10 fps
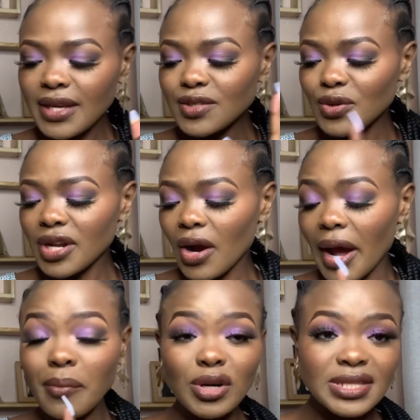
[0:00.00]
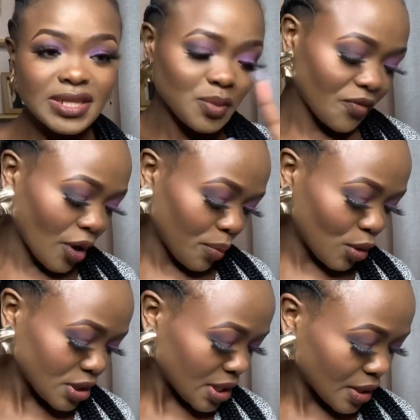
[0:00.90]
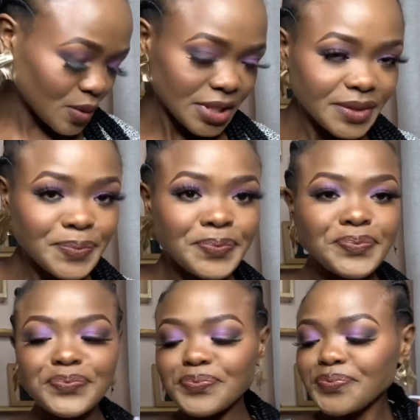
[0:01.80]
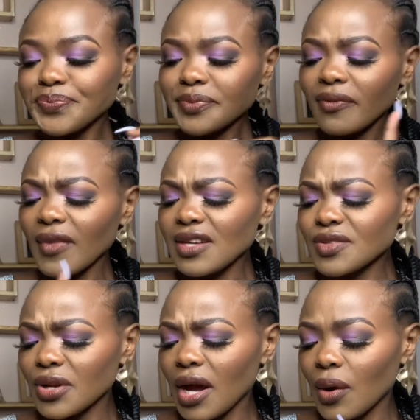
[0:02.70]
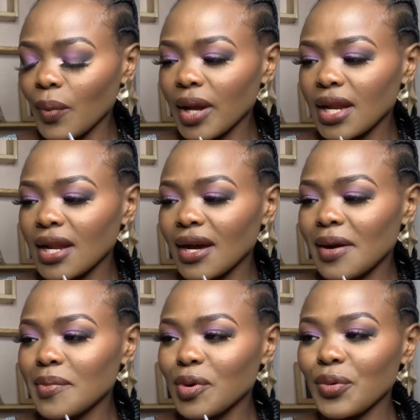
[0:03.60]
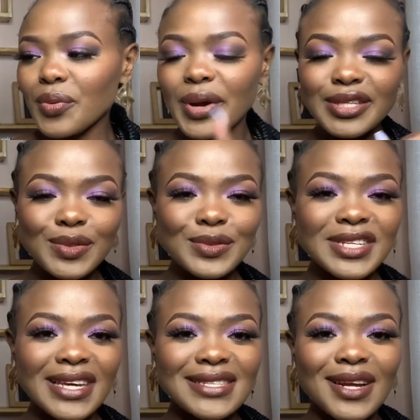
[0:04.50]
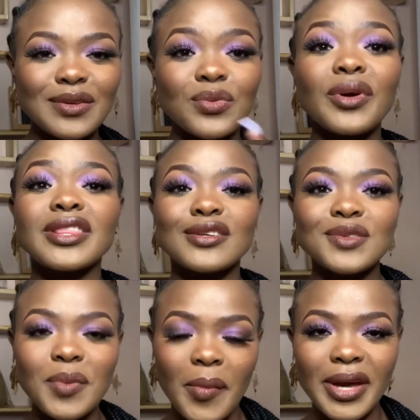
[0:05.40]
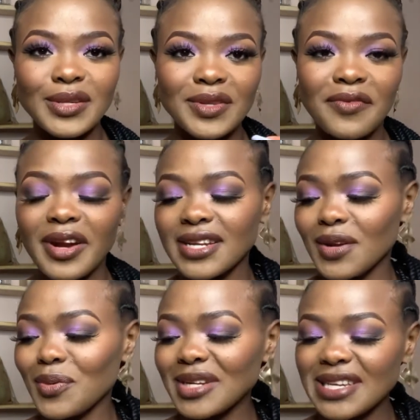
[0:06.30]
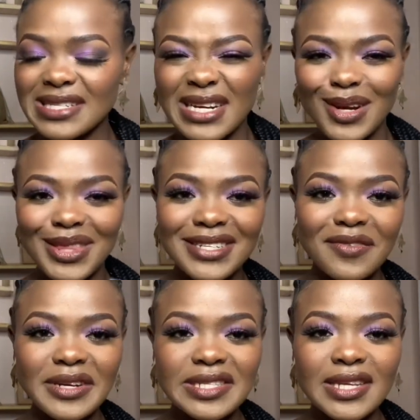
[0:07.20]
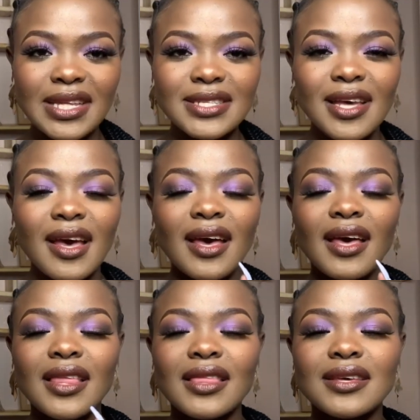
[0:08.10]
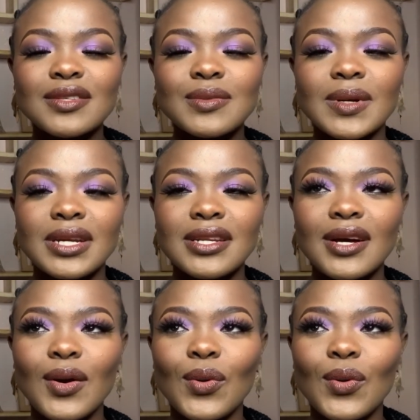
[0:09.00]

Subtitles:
So now I bought this before I bought that one. So now when we went to test out, when the supermarket with a friend and we're testing out the different scents, this one.